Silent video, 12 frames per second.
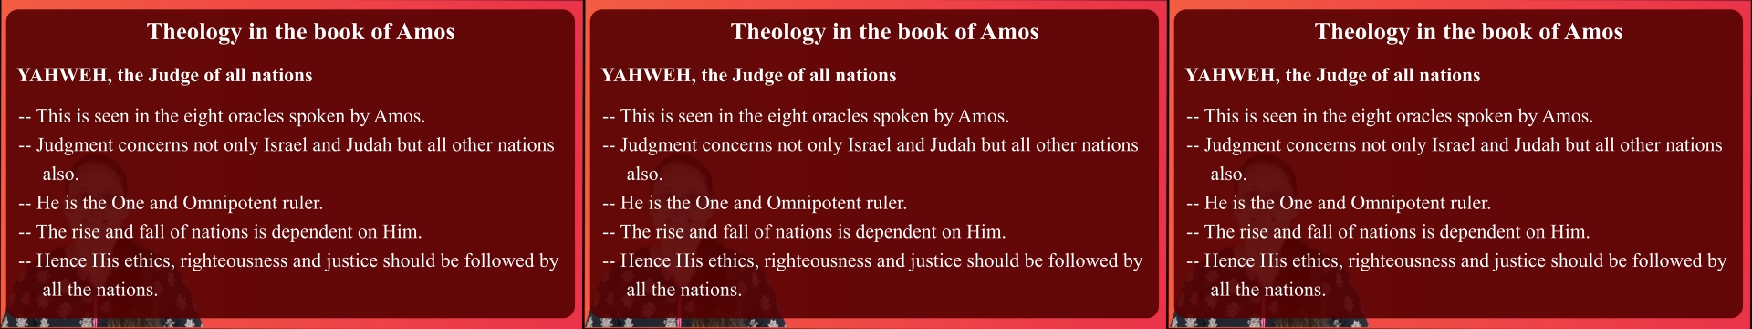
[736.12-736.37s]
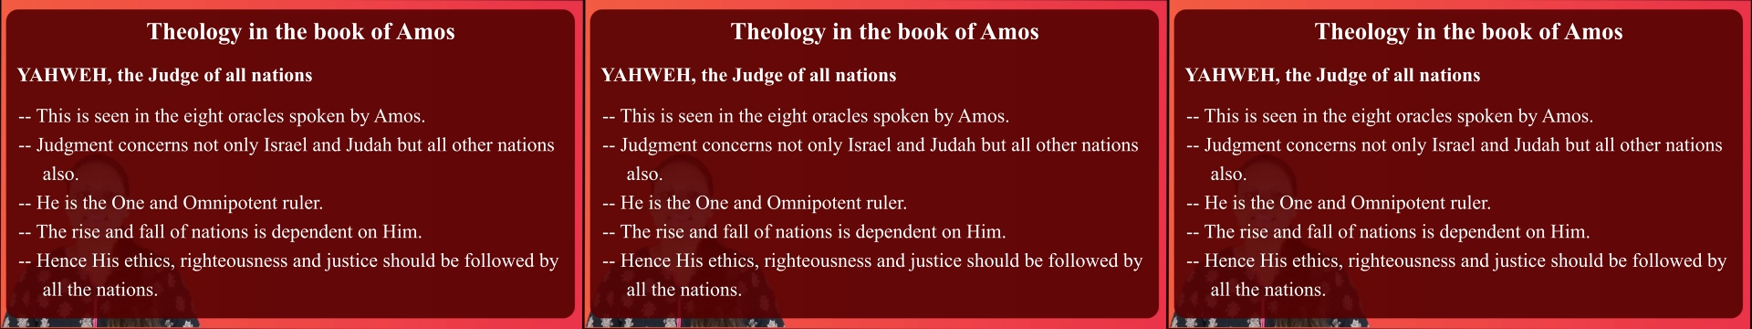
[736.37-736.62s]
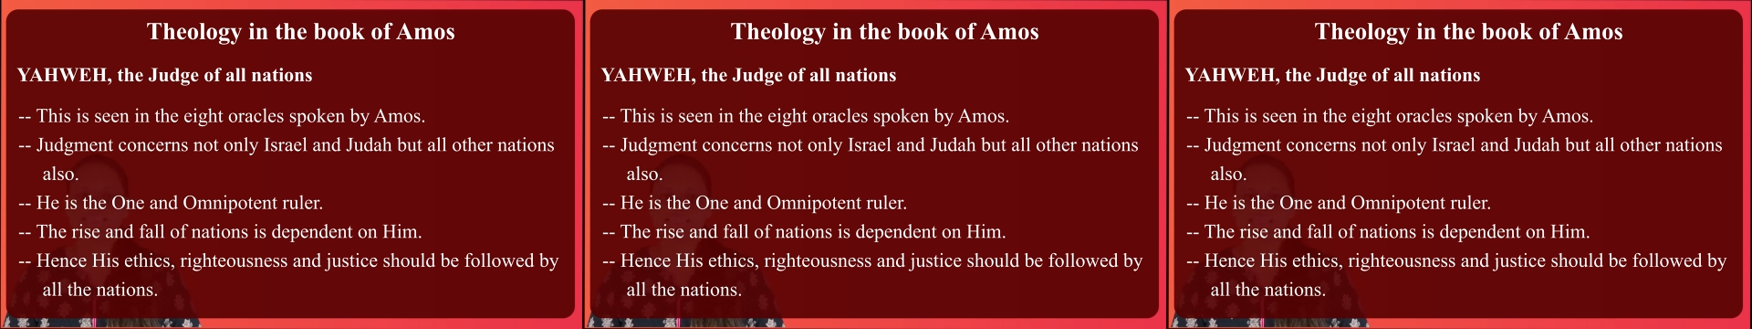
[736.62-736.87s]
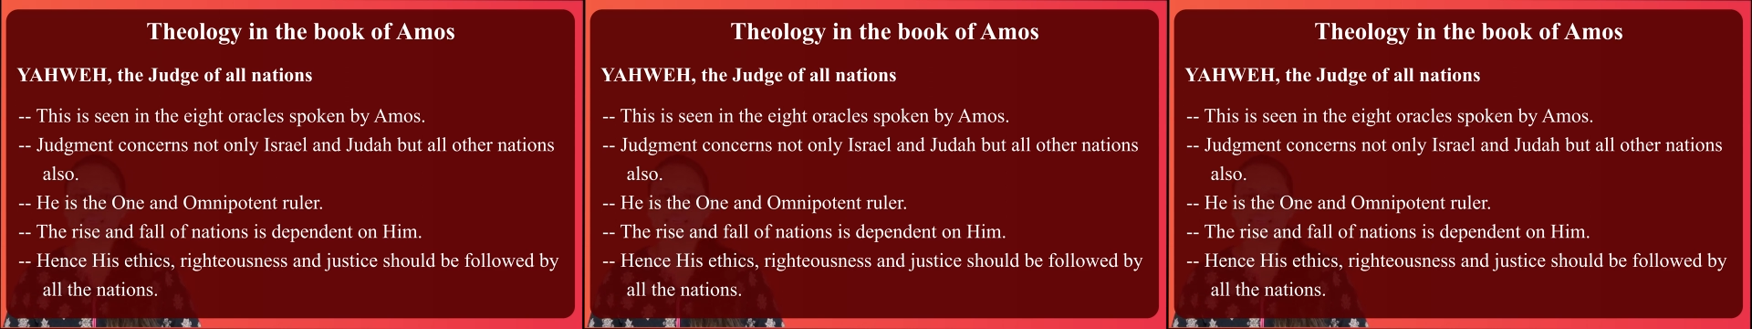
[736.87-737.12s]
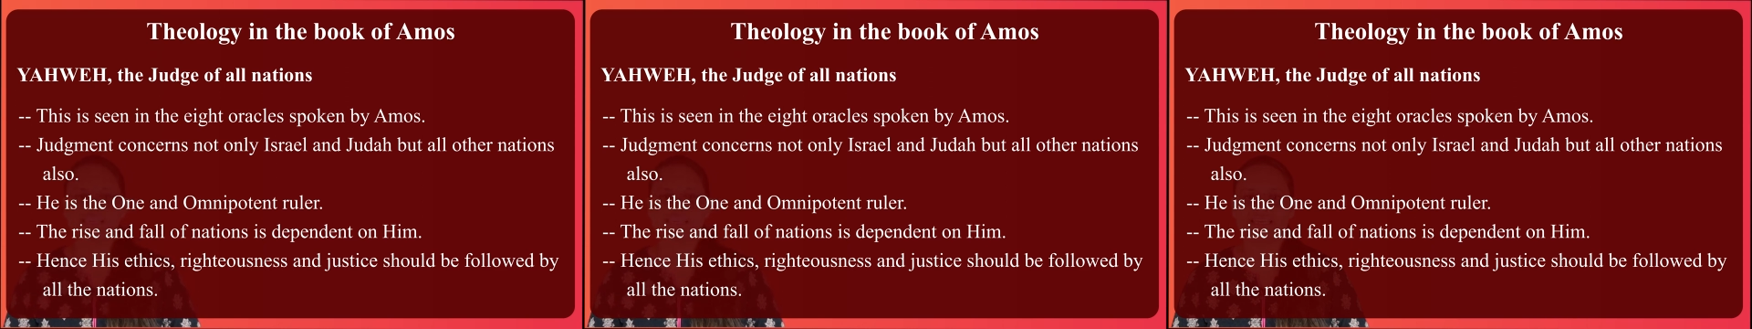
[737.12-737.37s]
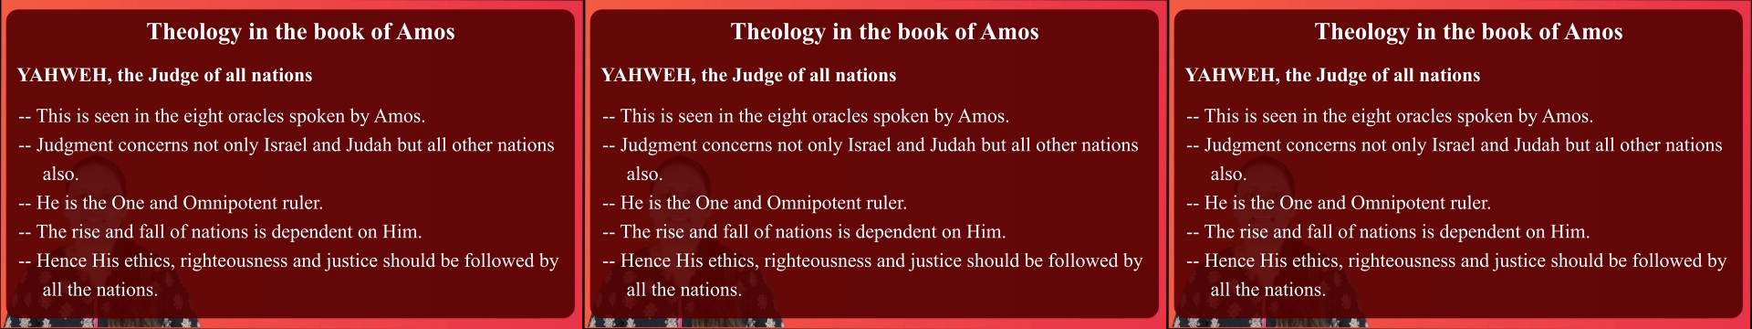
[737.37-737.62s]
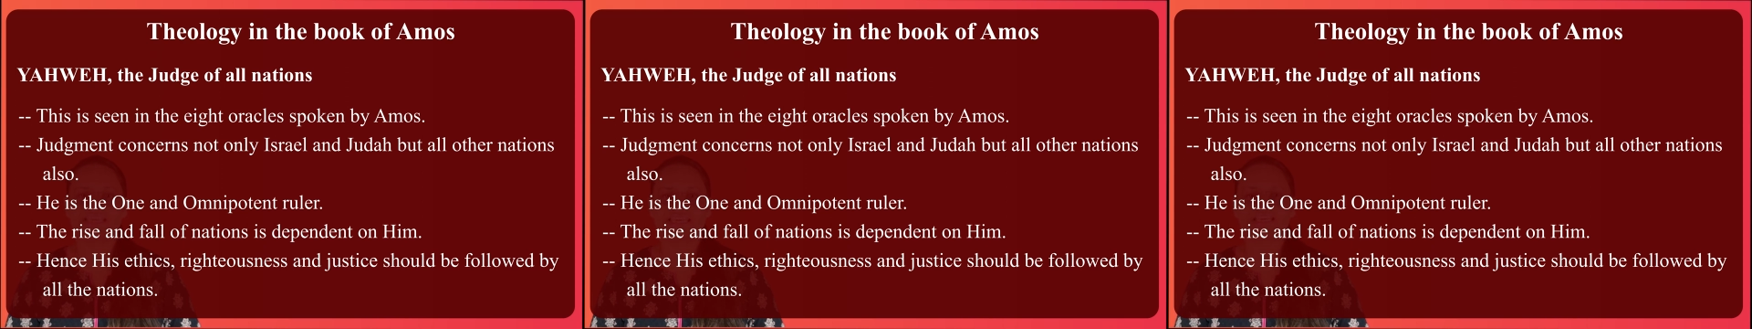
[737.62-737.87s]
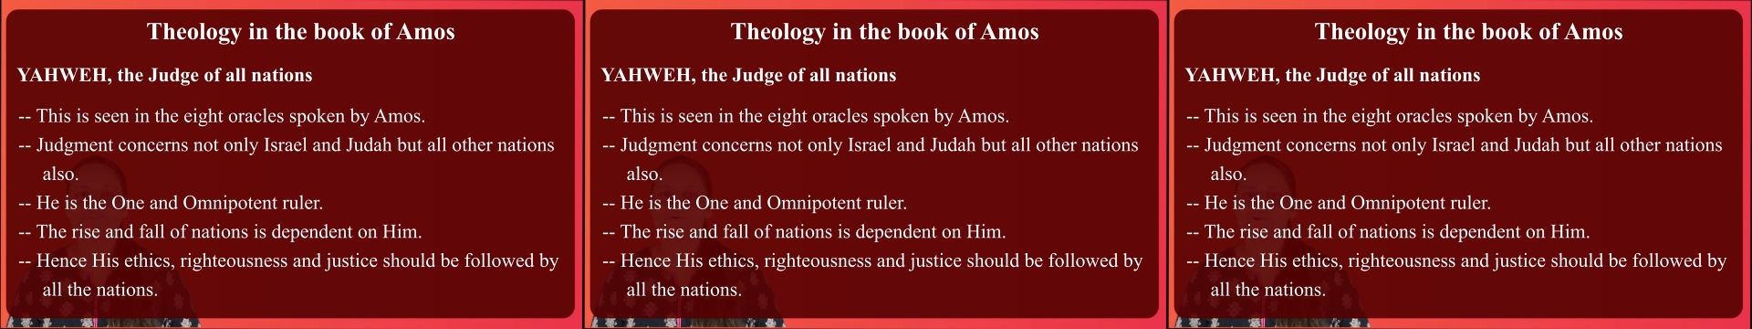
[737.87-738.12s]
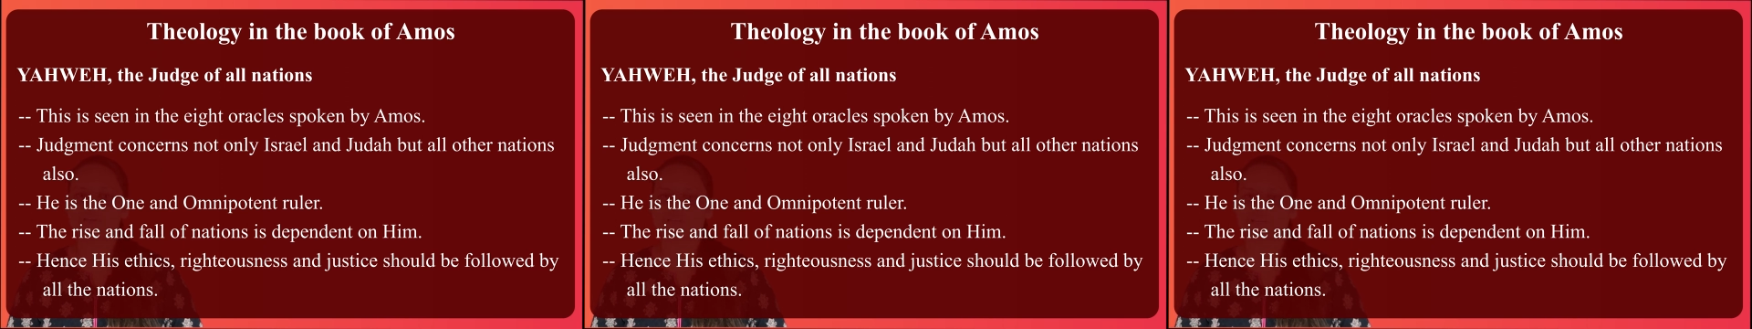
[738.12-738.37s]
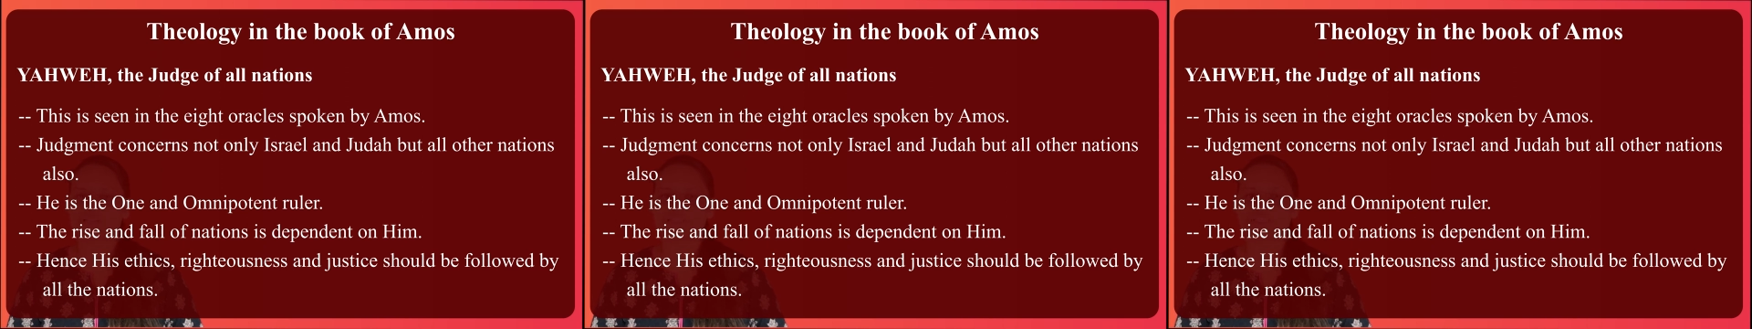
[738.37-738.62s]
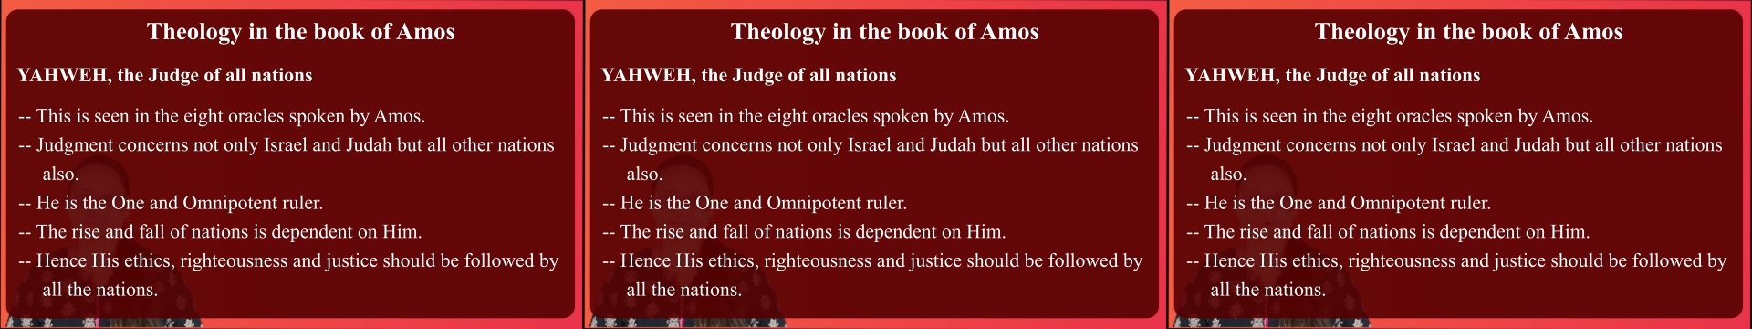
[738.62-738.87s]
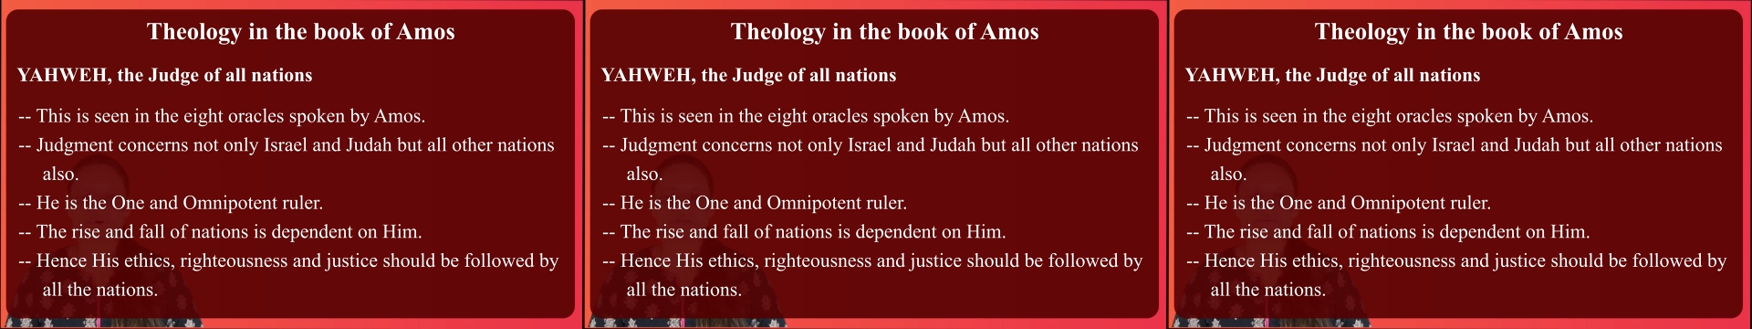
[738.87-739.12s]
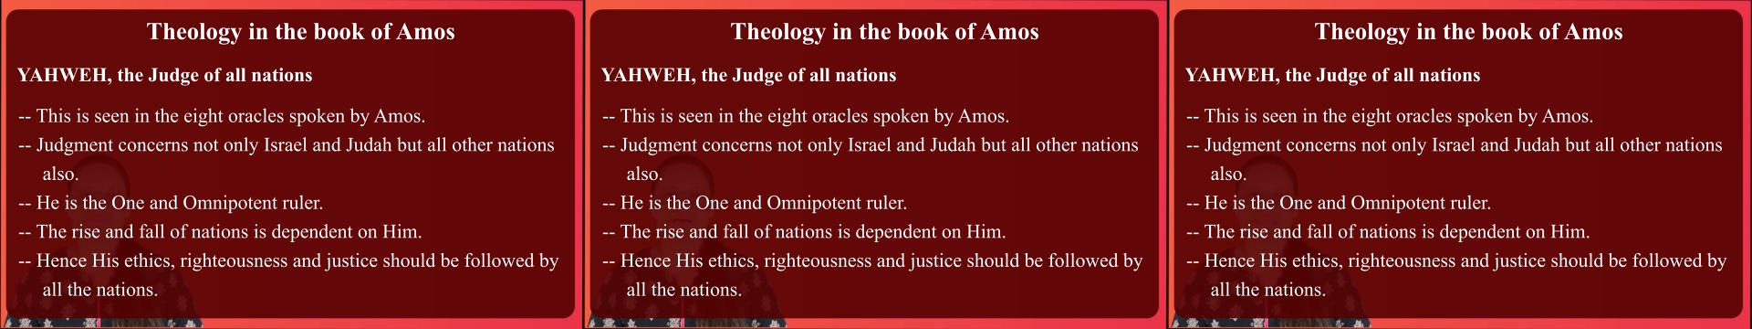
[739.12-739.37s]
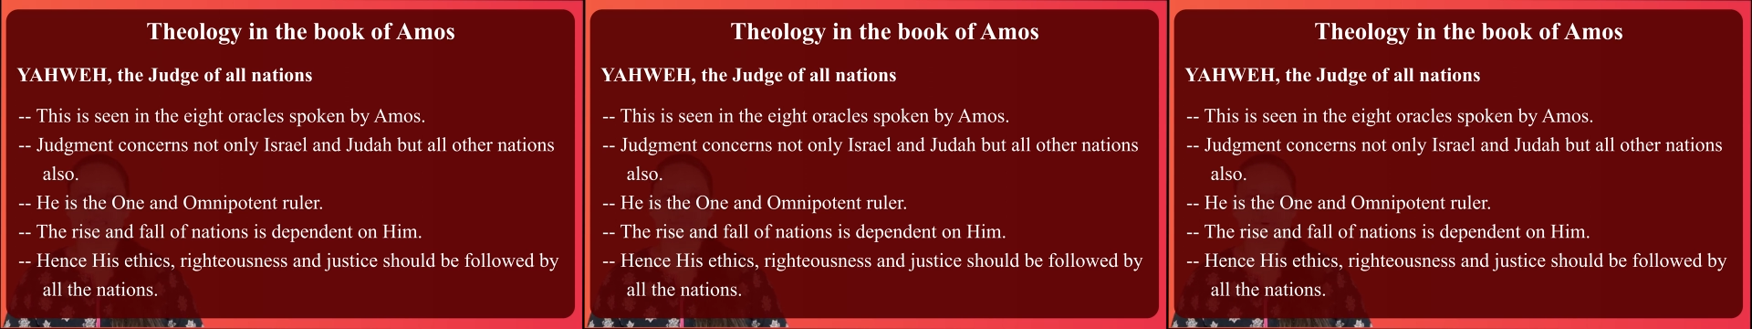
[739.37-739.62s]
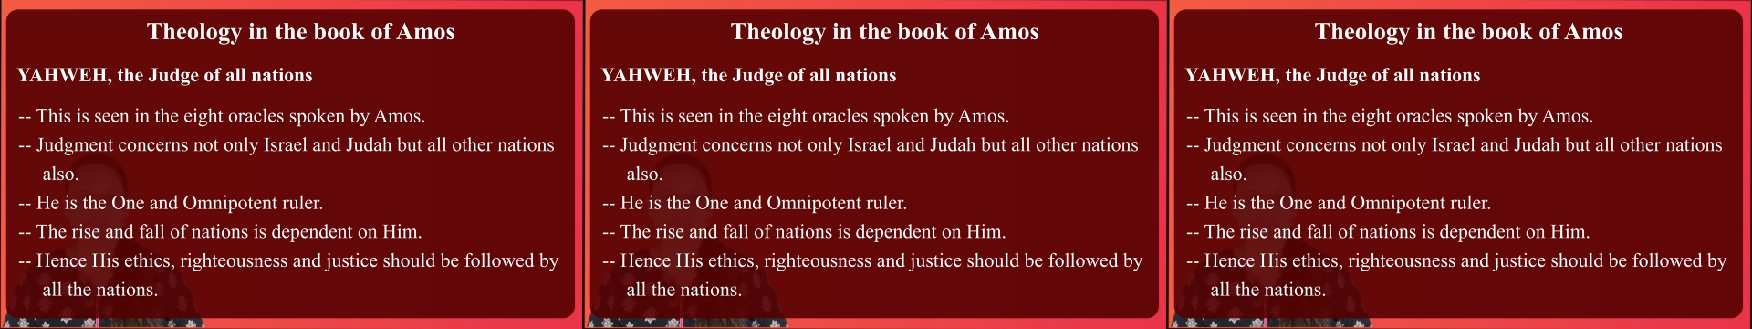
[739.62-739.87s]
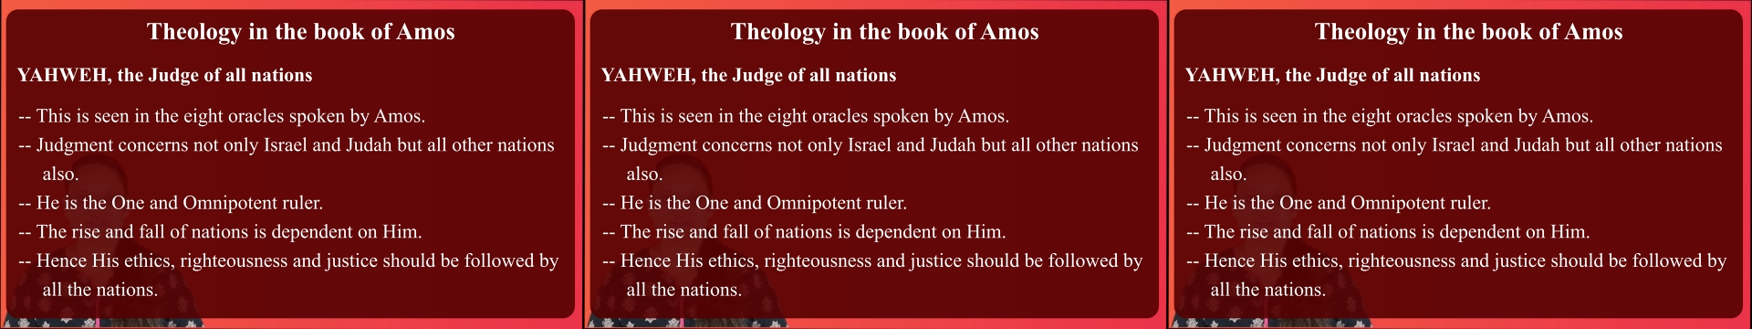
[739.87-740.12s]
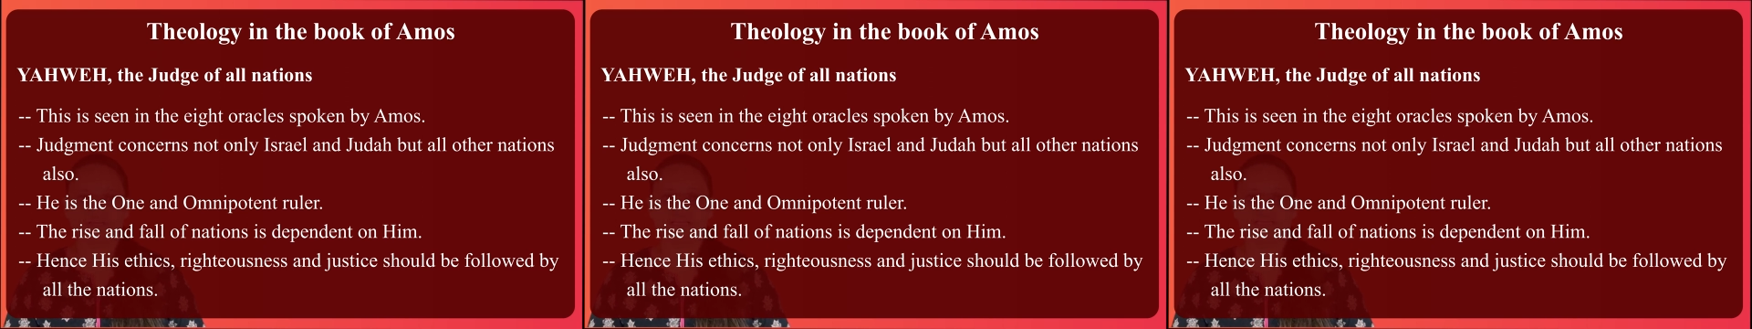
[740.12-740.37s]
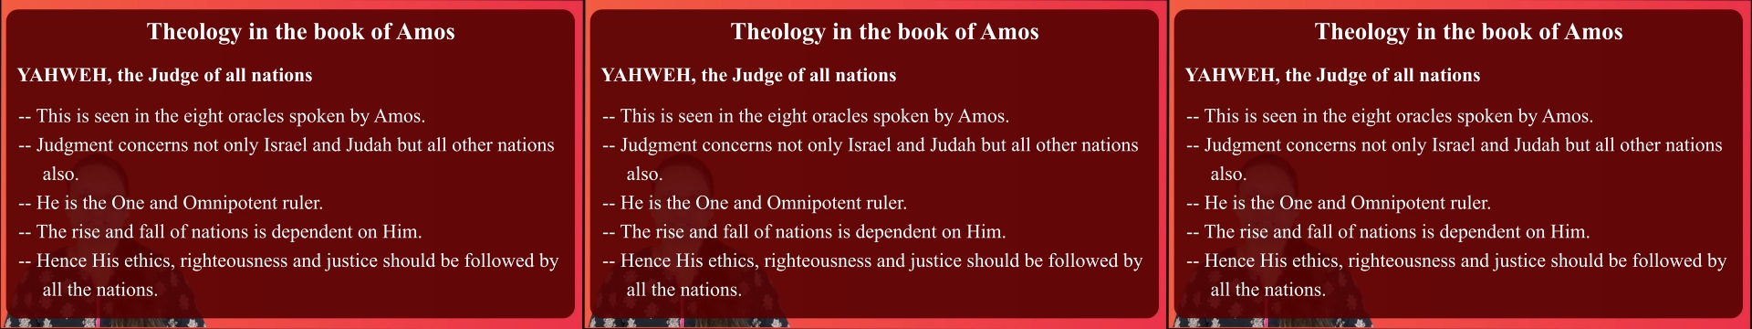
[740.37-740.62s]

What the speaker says: [unreadable: no face in view]